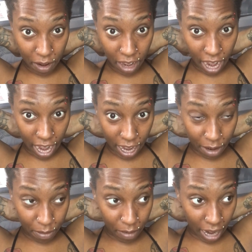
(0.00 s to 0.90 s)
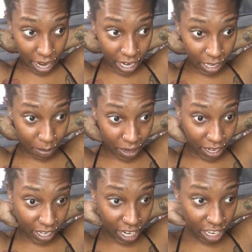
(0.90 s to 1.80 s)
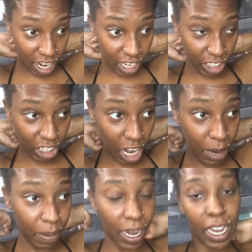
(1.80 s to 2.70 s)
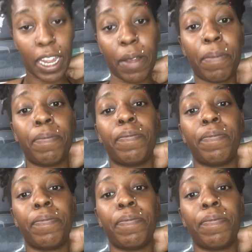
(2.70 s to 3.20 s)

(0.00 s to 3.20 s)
I experienced TikTok shop, and